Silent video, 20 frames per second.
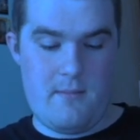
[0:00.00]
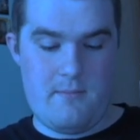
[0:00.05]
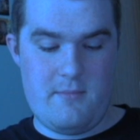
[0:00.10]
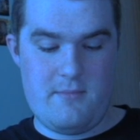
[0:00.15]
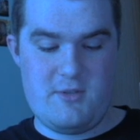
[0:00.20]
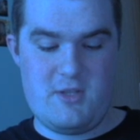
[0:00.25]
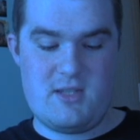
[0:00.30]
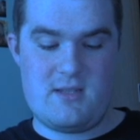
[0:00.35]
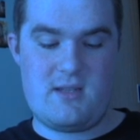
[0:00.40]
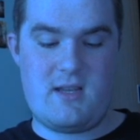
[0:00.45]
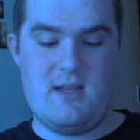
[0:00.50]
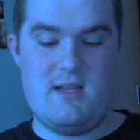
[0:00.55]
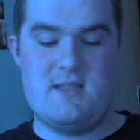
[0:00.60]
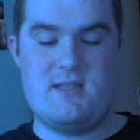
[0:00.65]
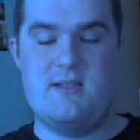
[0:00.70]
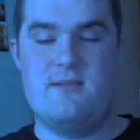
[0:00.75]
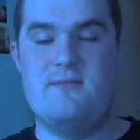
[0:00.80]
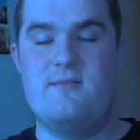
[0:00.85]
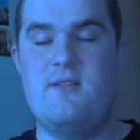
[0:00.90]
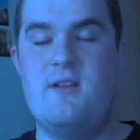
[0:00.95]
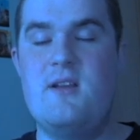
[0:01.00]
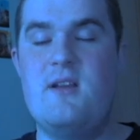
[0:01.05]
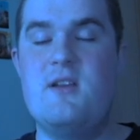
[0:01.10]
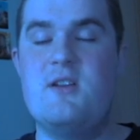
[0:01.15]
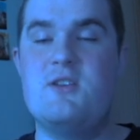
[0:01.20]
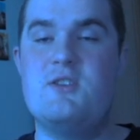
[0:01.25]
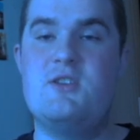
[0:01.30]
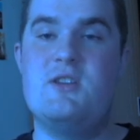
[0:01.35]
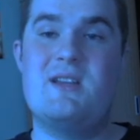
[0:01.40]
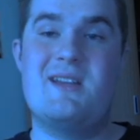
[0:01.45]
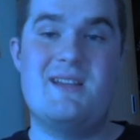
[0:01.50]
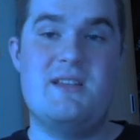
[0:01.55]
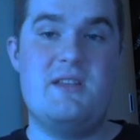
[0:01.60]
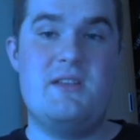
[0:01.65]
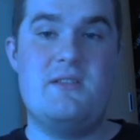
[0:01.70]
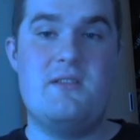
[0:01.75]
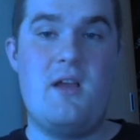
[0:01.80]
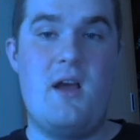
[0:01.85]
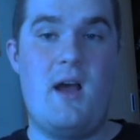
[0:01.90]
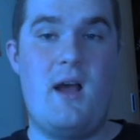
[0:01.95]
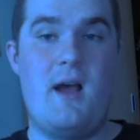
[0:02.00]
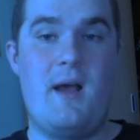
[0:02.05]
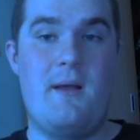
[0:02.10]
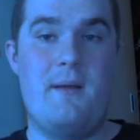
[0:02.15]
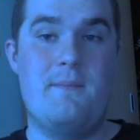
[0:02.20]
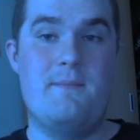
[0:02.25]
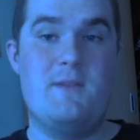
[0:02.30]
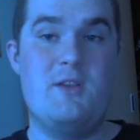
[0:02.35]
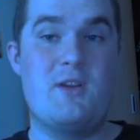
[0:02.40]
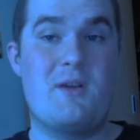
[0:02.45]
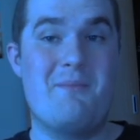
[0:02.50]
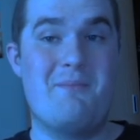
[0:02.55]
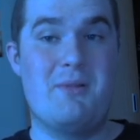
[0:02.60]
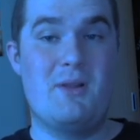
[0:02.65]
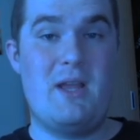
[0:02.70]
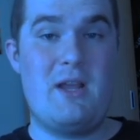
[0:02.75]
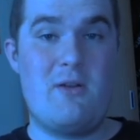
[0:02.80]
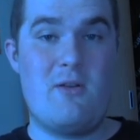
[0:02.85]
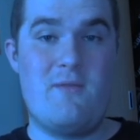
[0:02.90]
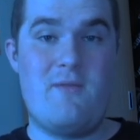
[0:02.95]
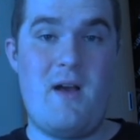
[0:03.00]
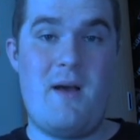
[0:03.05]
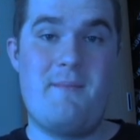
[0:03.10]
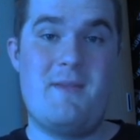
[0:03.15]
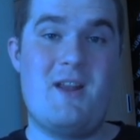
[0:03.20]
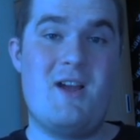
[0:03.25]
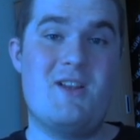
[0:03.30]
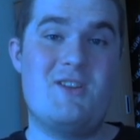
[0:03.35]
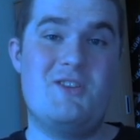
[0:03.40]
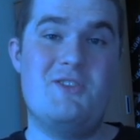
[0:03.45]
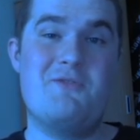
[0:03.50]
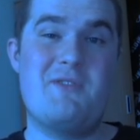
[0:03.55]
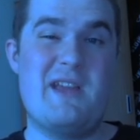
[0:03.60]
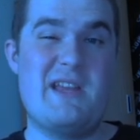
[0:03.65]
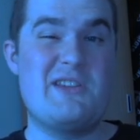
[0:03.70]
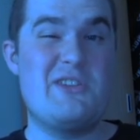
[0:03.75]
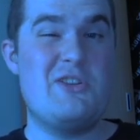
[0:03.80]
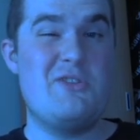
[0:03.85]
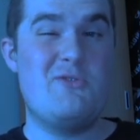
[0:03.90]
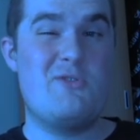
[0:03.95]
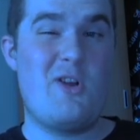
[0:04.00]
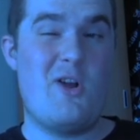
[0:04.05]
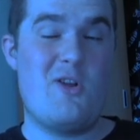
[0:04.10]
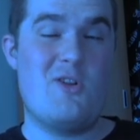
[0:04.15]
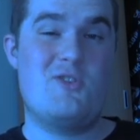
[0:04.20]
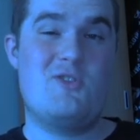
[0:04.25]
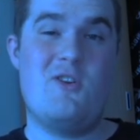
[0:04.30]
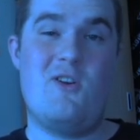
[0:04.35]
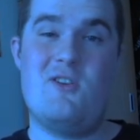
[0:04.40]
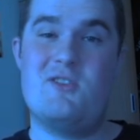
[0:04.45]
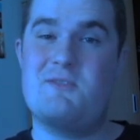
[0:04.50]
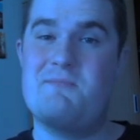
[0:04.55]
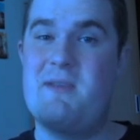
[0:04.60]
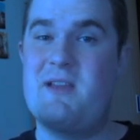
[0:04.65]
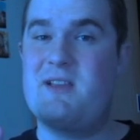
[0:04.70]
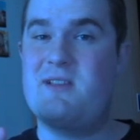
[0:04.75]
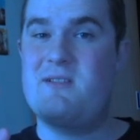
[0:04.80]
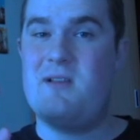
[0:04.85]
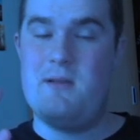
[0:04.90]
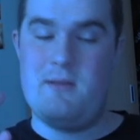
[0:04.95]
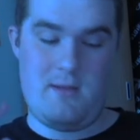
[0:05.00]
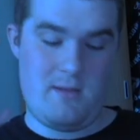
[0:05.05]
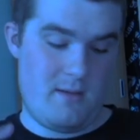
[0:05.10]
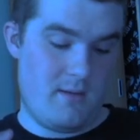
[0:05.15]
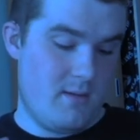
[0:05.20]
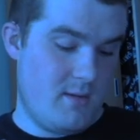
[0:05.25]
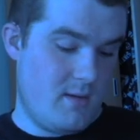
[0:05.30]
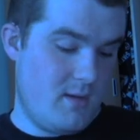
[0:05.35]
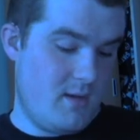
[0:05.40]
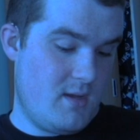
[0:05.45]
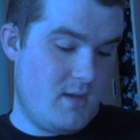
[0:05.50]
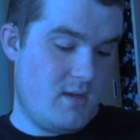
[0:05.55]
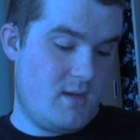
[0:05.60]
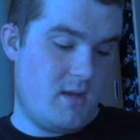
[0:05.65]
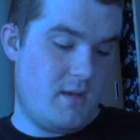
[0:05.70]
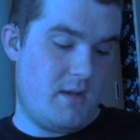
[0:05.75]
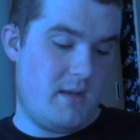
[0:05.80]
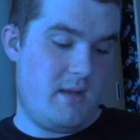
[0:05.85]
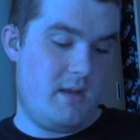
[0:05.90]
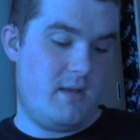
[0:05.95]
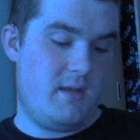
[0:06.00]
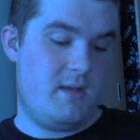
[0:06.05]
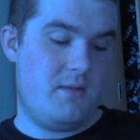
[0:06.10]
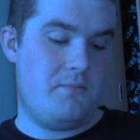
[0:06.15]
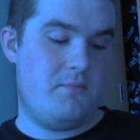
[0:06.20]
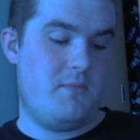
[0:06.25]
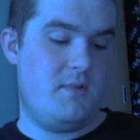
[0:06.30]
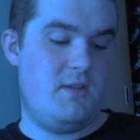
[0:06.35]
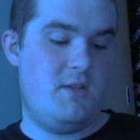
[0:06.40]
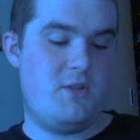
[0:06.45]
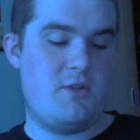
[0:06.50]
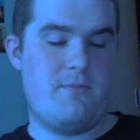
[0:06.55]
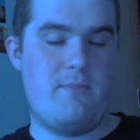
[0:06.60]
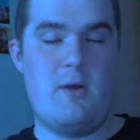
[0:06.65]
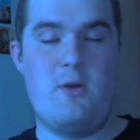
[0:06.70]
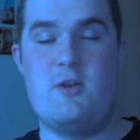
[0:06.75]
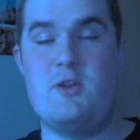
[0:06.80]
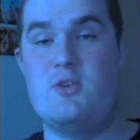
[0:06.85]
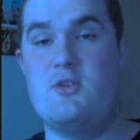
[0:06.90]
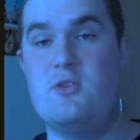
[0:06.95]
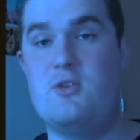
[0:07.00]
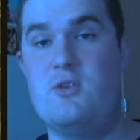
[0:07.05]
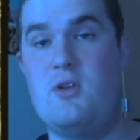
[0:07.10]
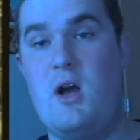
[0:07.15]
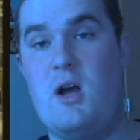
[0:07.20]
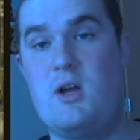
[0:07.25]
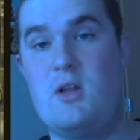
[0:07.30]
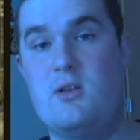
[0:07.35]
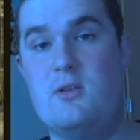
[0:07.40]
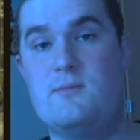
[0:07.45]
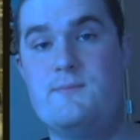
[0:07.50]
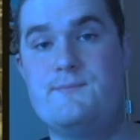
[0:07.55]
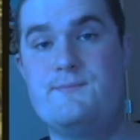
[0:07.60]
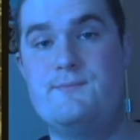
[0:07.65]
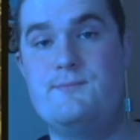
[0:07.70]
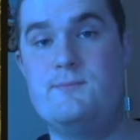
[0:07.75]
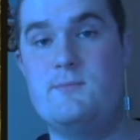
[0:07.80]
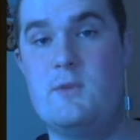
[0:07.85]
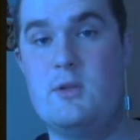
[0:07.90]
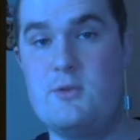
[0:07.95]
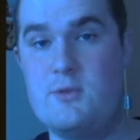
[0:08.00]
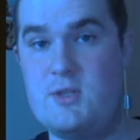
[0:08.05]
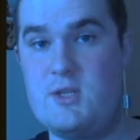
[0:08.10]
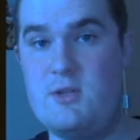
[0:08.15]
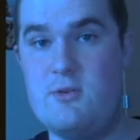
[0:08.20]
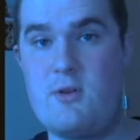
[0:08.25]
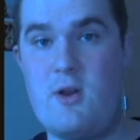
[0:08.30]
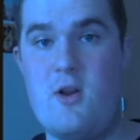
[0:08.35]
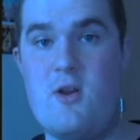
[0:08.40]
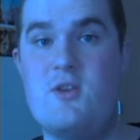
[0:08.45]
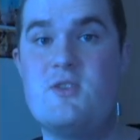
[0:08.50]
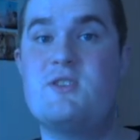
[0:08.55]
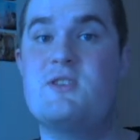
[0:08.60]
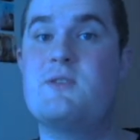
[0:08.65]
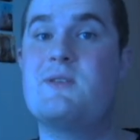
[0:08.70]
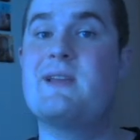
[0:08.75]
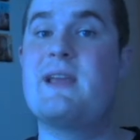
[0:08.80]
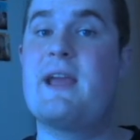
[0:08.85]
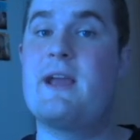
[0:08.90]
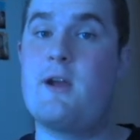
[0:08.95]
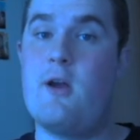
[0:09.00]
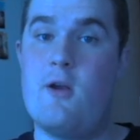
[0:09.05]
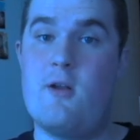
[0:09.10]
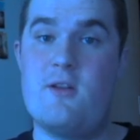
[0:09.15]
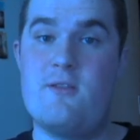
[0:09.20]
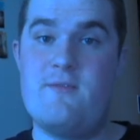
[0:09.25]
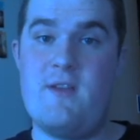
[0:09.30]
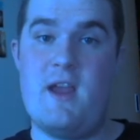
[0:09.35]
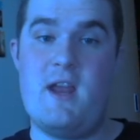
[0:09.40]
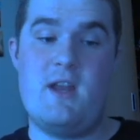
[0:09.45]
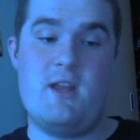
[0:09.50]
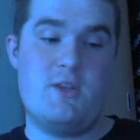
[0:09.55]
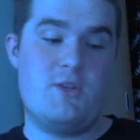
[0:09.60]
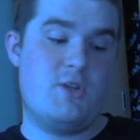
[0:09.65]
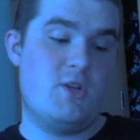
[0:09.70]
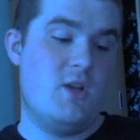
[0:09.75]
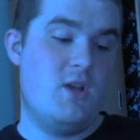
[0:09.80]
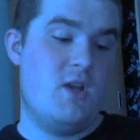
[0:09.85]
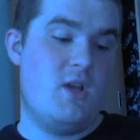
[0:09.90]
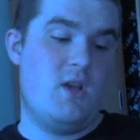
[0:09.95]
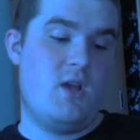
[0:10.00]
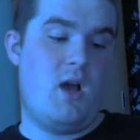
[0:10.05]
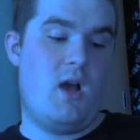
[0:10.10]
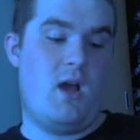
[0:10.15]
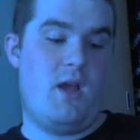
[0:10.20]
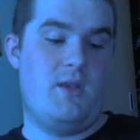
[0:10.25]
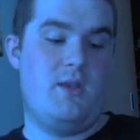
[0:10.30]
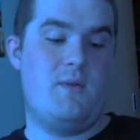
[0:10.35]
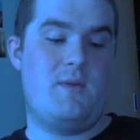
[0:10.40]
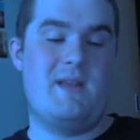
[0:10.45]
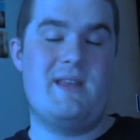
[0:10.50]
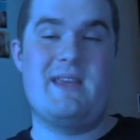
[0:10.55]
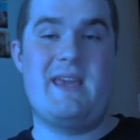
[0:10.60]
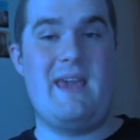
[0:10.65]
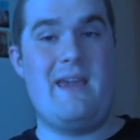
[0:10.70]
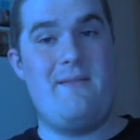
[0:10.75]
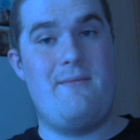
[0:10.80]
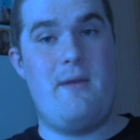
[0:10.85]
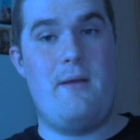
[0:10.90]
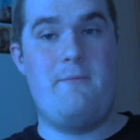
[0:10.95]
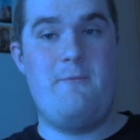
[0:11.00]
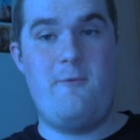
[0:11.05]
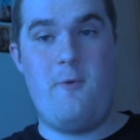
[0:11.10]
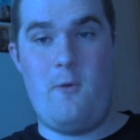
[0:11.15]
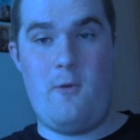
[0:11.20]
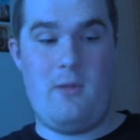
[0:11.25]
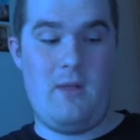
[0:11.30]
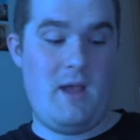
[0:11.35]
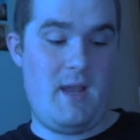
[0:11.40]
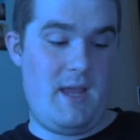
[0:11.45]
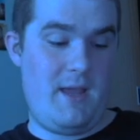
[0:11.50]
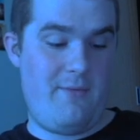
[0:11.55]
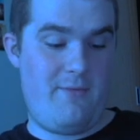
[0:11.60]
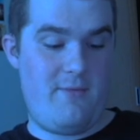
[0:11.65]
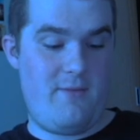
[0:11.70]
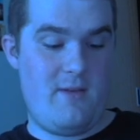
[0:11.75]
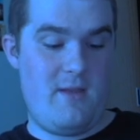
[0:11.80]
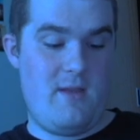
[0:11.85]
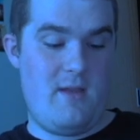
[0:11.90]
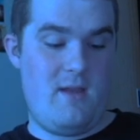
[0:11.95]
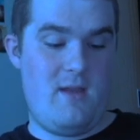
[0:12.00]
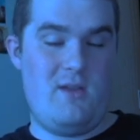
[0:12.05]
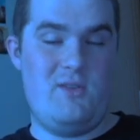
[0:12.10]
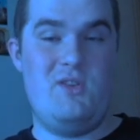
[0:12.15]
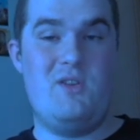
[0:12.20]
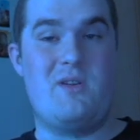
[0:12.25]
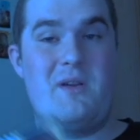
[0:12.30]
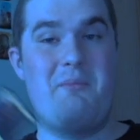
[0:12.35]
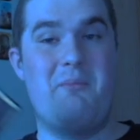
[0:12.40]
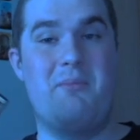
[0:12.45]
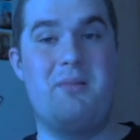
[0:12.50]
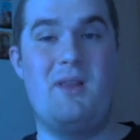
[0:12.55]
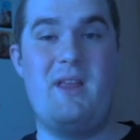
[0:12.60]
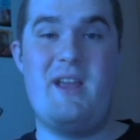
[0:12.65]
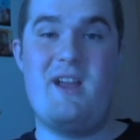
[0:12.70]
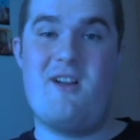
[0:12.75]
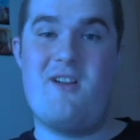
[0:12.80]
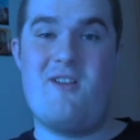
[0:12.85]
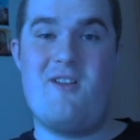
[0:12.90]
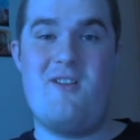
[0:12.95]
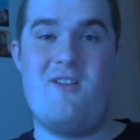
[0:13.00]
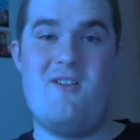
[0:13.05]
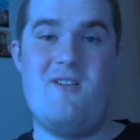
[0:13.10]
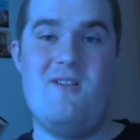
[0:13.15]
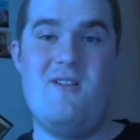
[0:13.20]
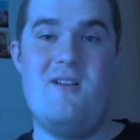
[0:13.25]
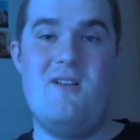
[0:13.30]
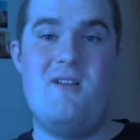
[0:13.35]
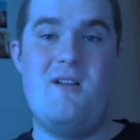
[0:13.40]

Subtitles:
just because of you can blink her with Aminatou, get 2 card draws, make each opponent lose 2 cards. You can get card advantage. You can gain 4 life. You can blink her.